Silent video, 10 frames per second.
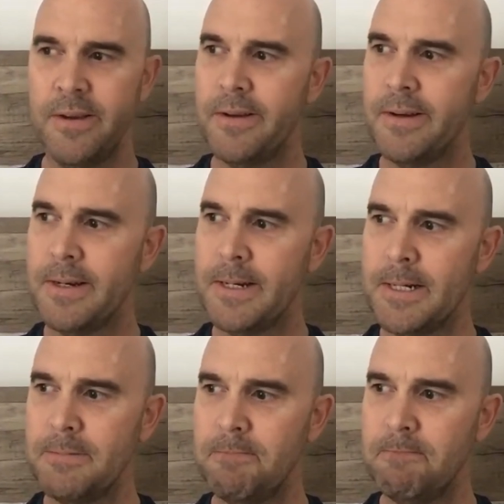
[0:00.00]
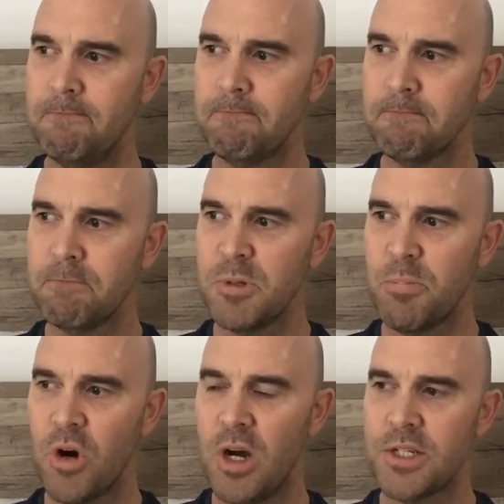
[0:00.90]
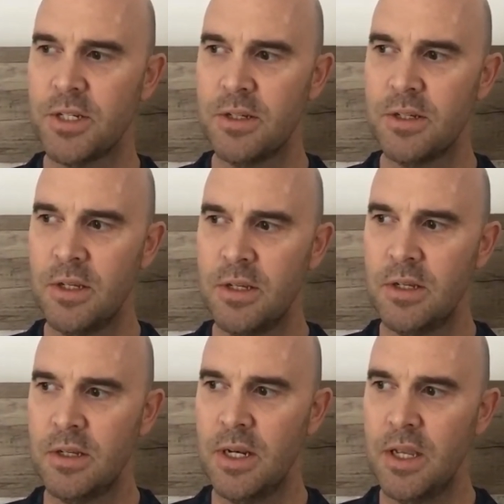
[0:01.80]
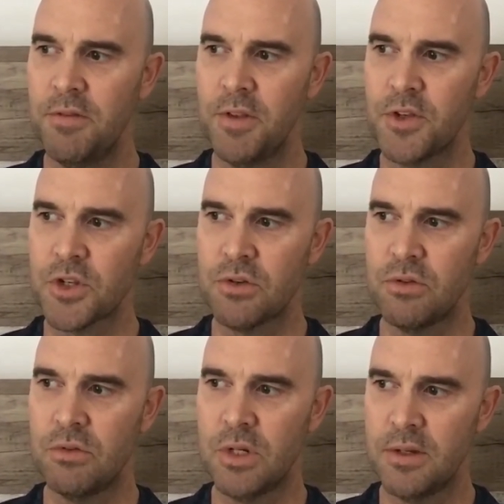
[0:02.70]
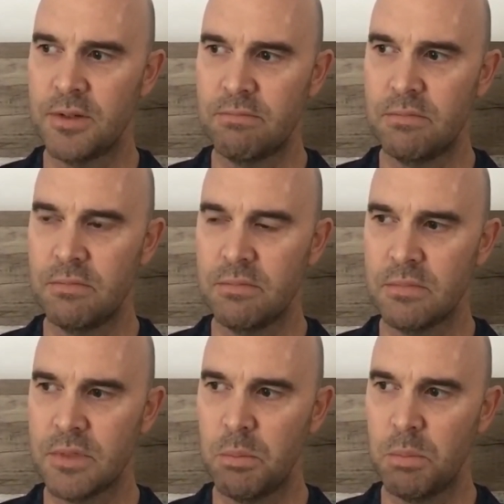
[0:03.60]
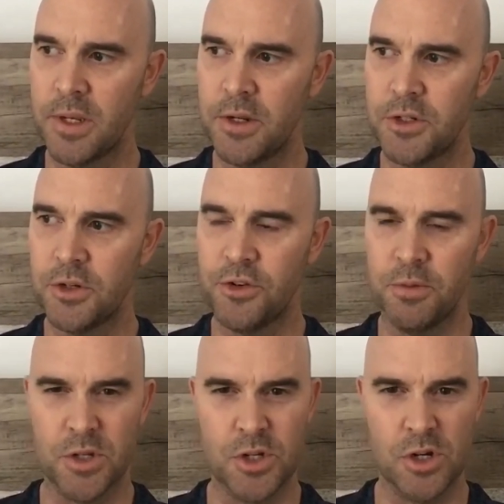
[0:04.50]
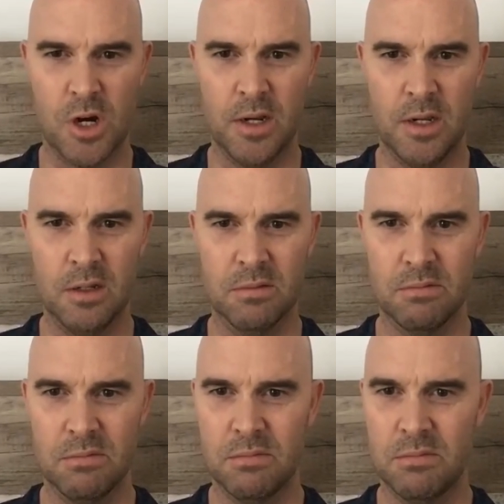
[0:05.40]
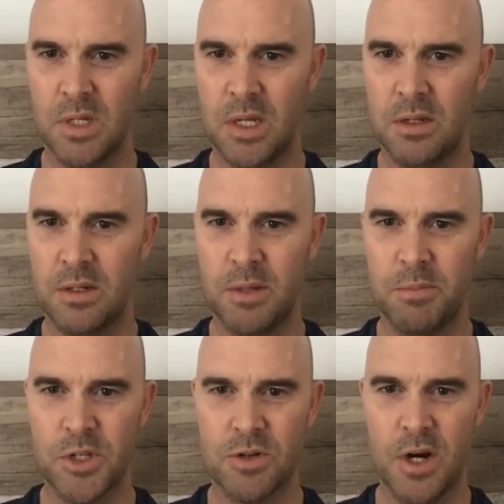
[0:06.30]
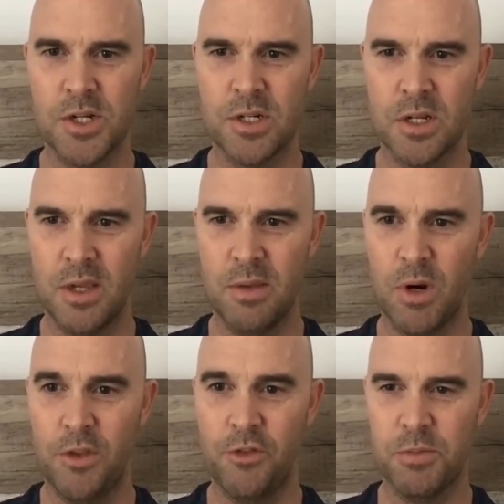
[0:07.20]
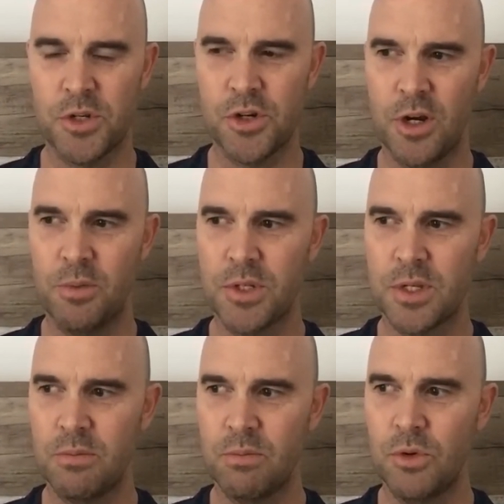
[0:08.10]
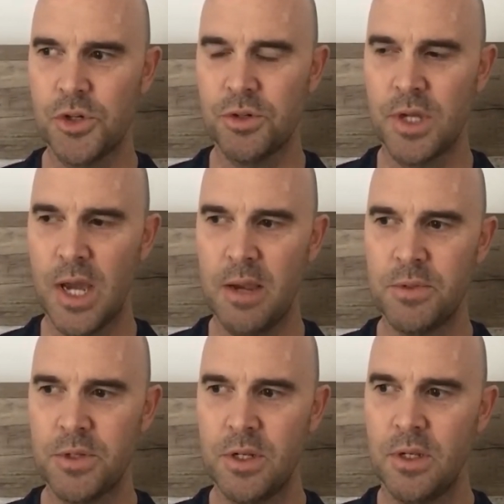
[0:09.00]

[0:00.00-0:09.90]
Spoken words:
Prior to leaving the school, I'd completed 2 trips to China, demonstration team. One of the trips to China was a Wushu Games